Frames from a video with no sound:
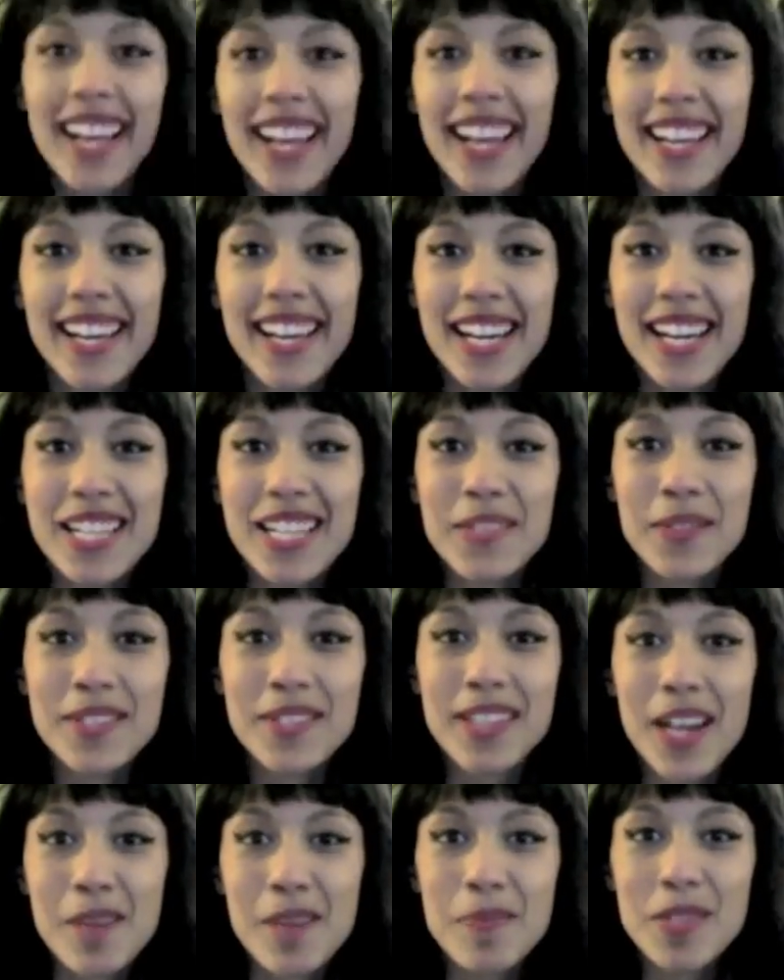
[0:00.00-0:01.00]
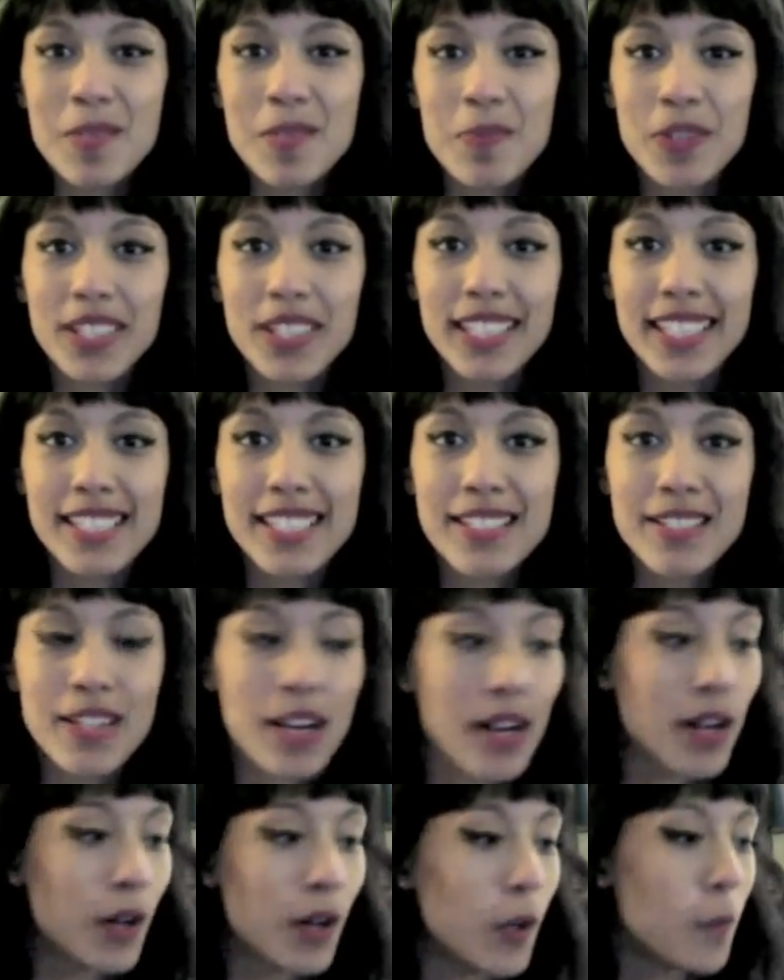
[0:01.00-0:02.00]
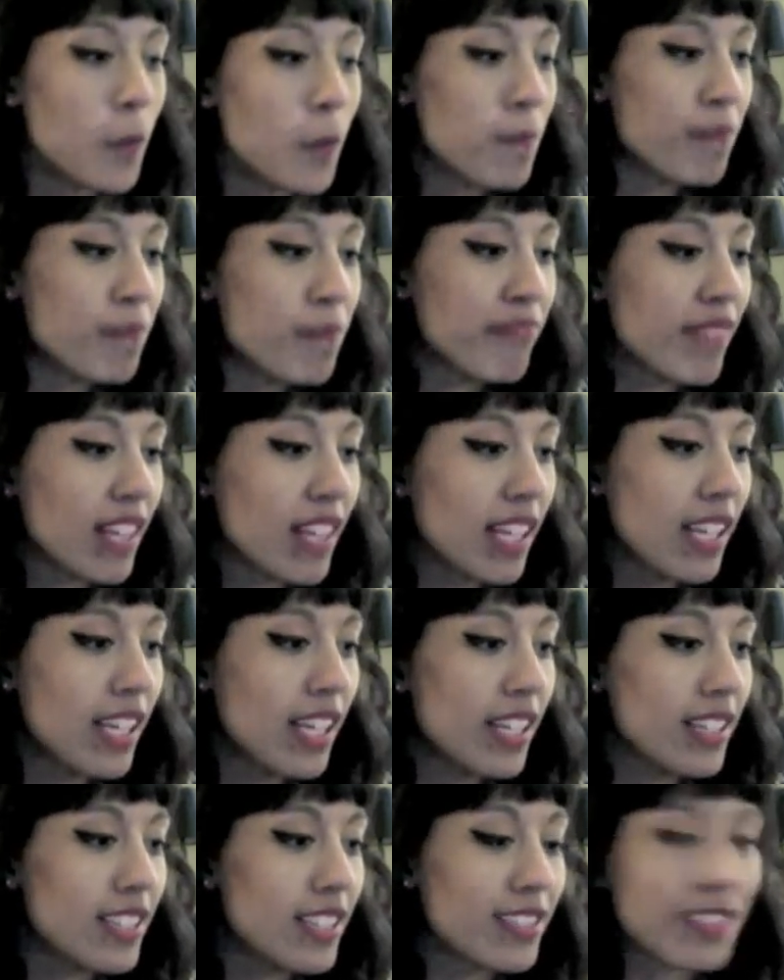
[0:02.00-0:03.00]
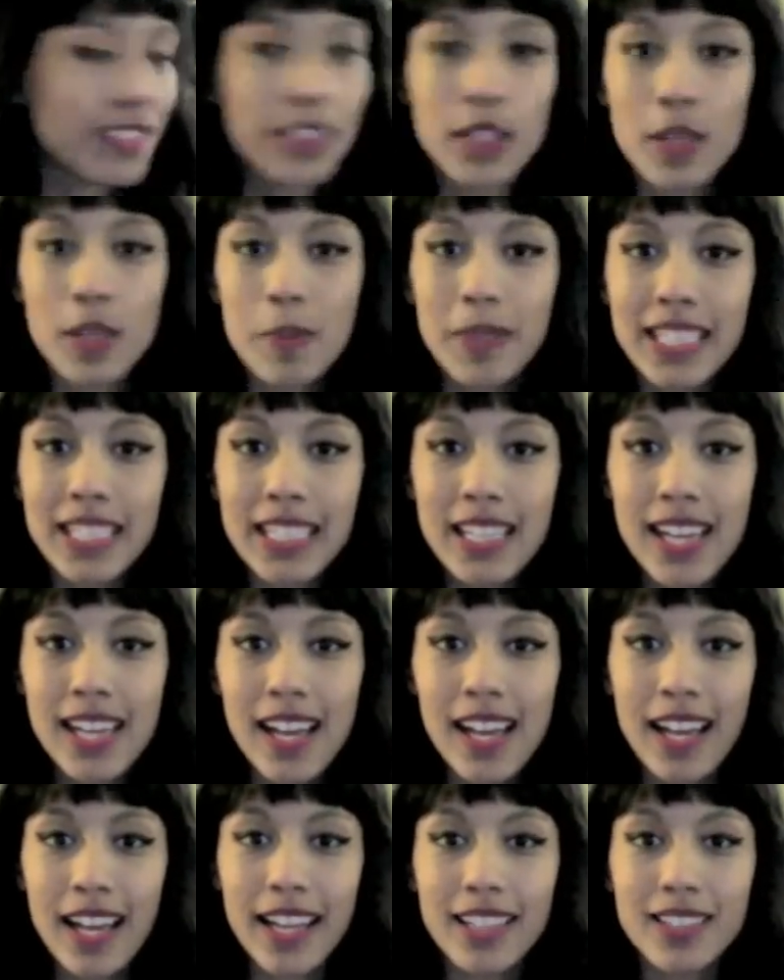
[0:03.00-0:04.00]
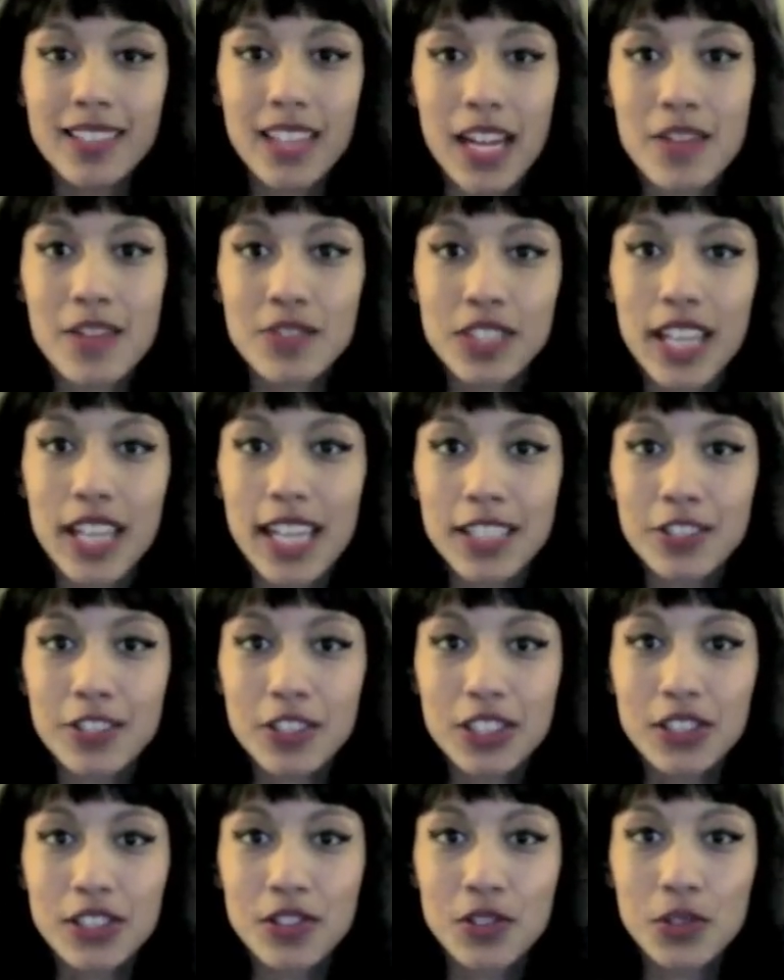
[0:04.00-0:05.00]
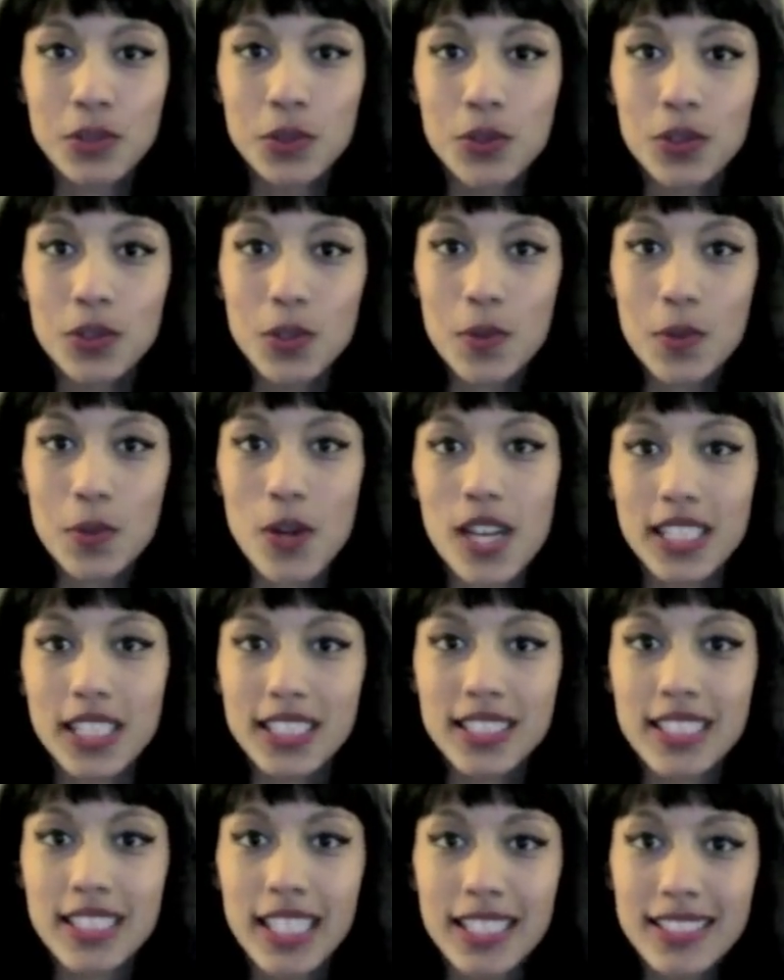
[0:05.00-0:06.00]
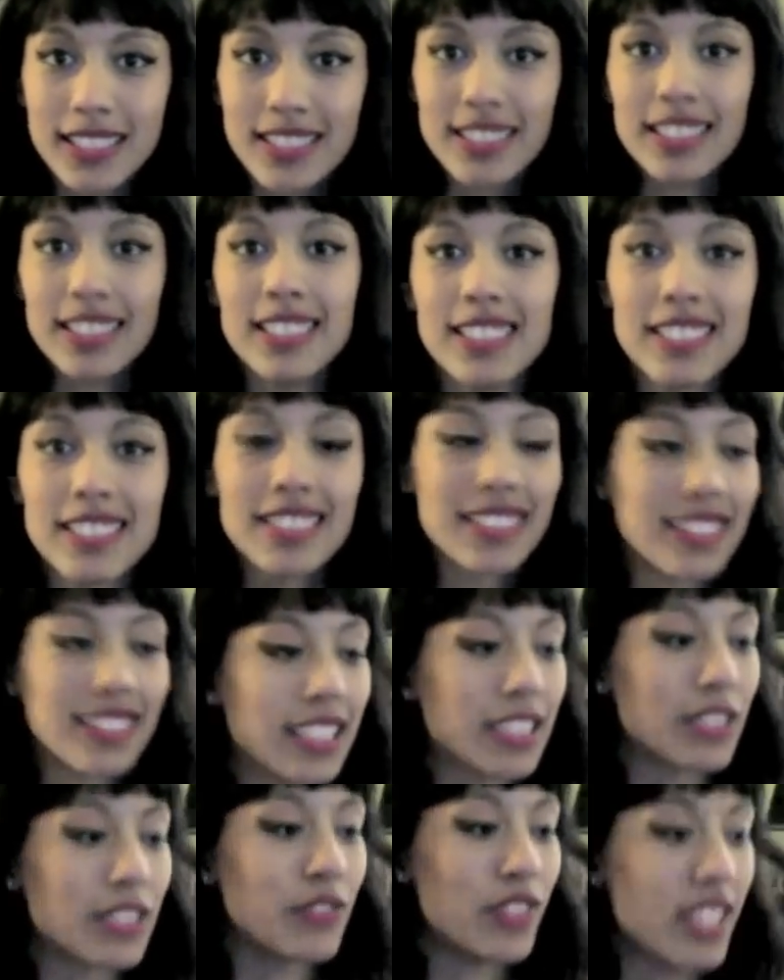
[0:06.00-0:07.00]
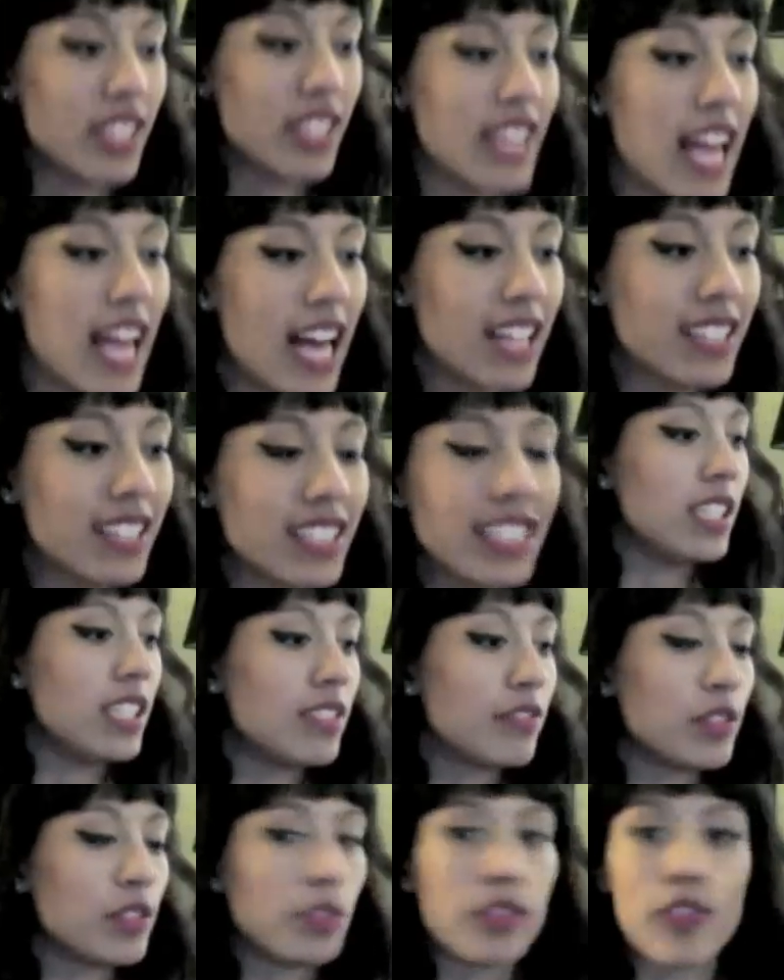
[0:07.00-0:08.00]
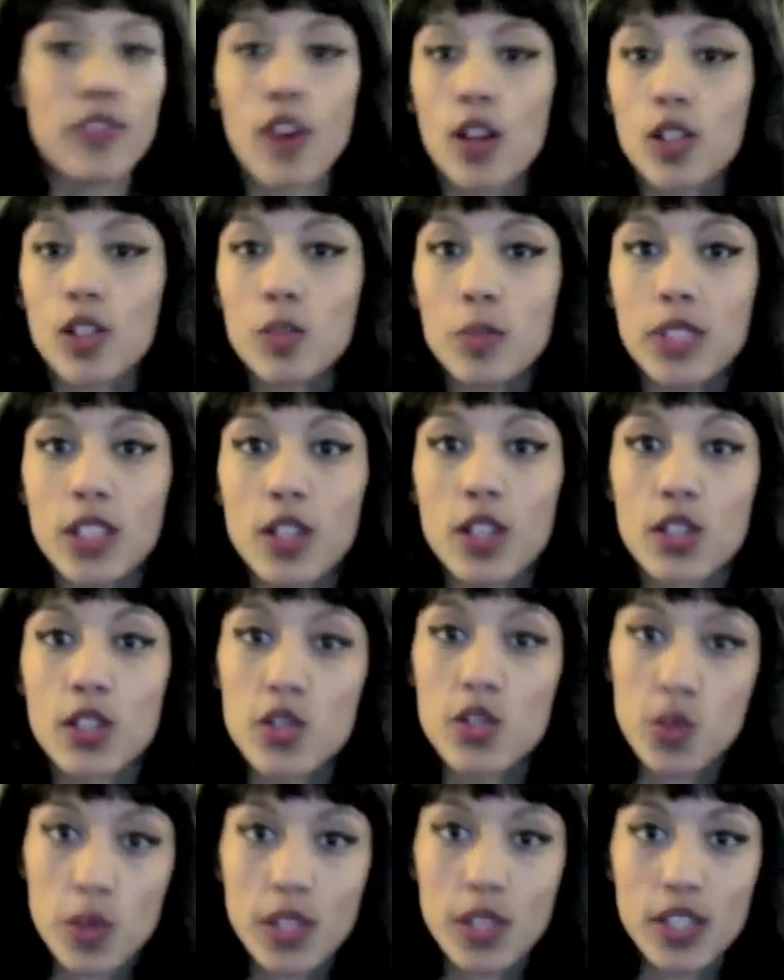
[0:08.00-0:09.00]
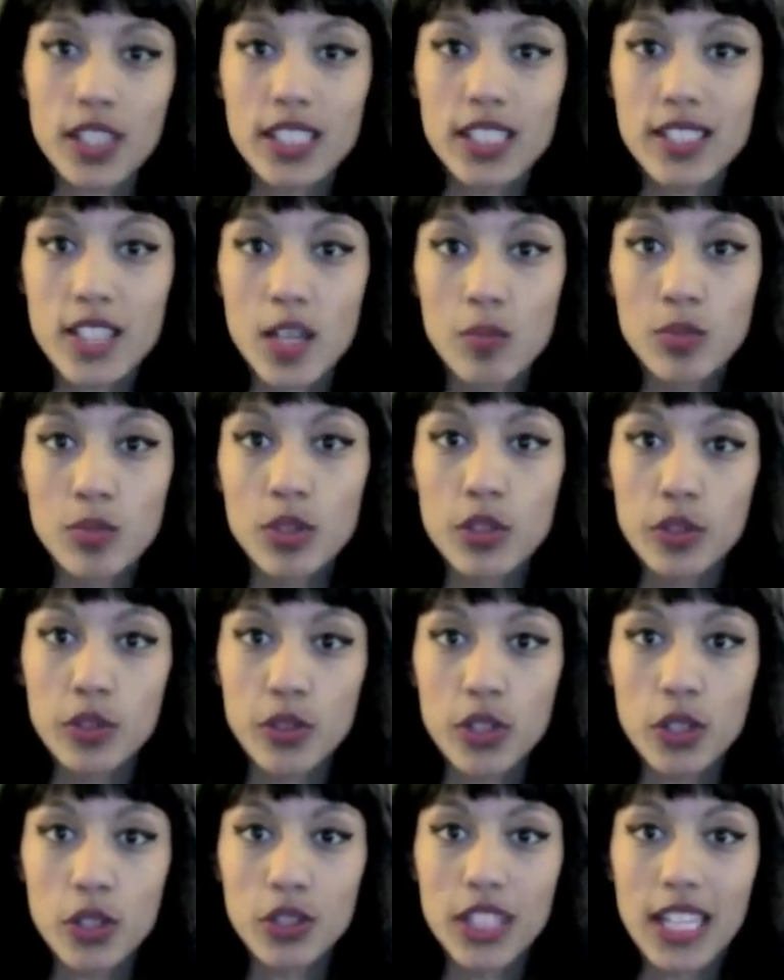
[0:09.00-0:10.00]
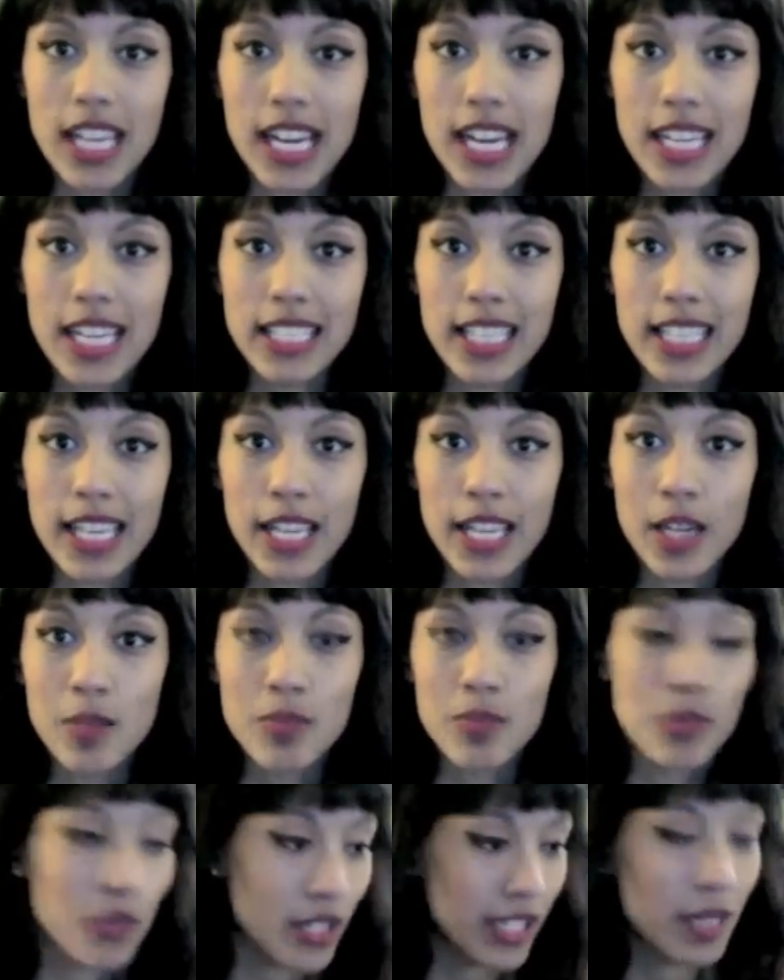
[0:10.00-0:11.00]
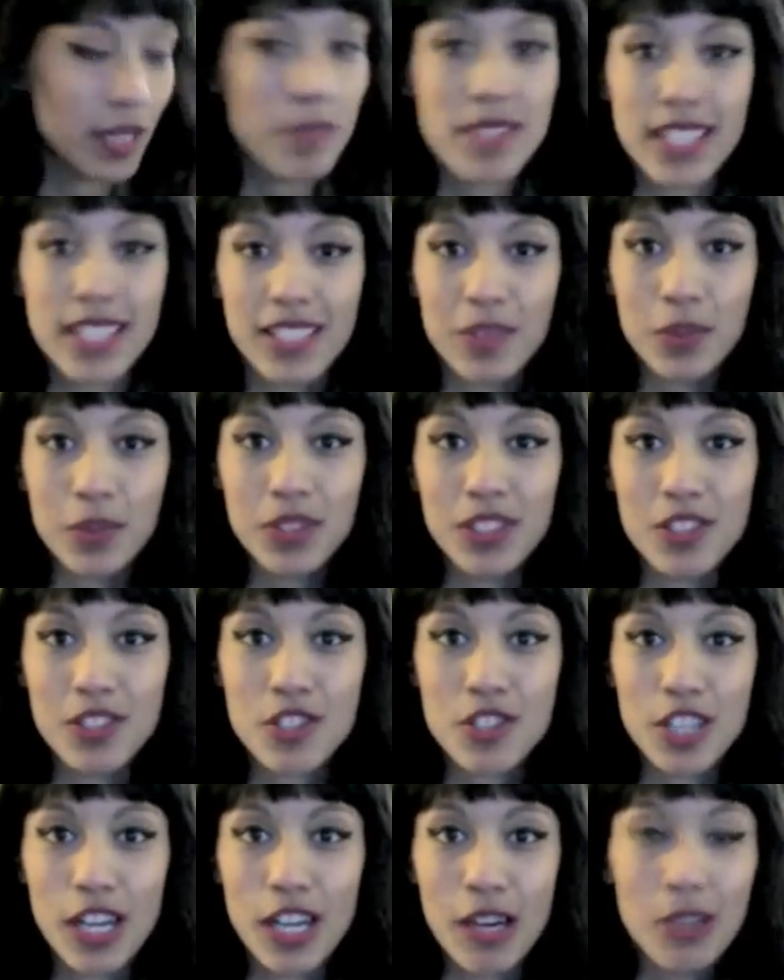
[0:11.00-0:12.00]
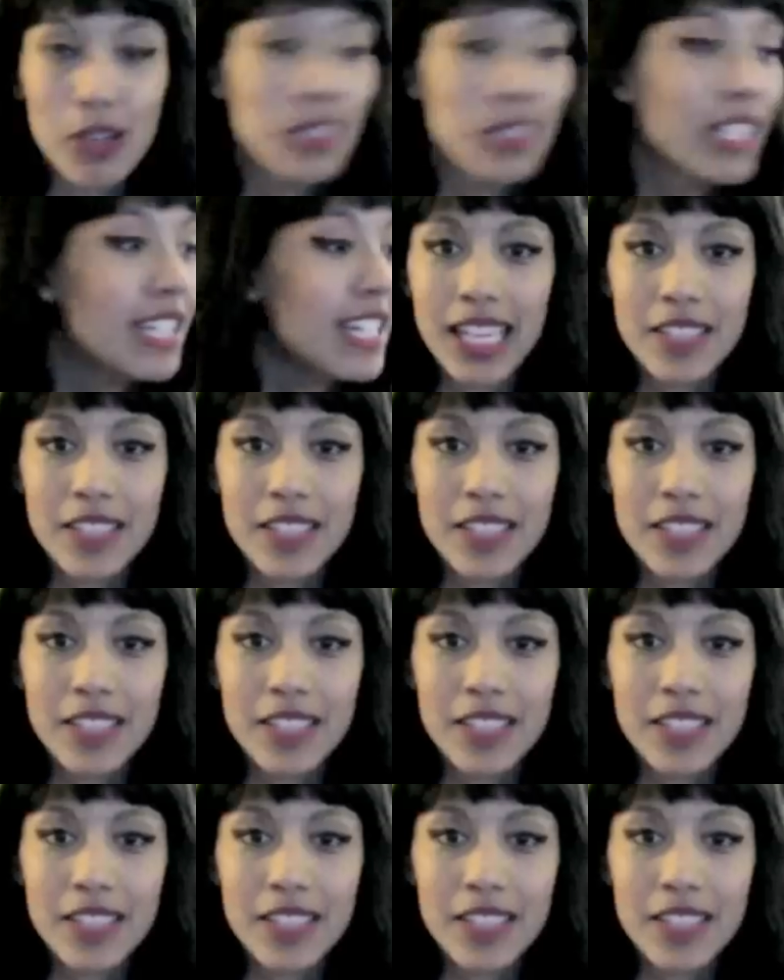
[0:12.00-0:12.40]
Hey guys, what's up? It's Brittany. So this is going to be a live reaction to The Walking Dead Season 6 finale. If you follow me on Twitter and Tumblr, you know that I am pretty obsessed with this show.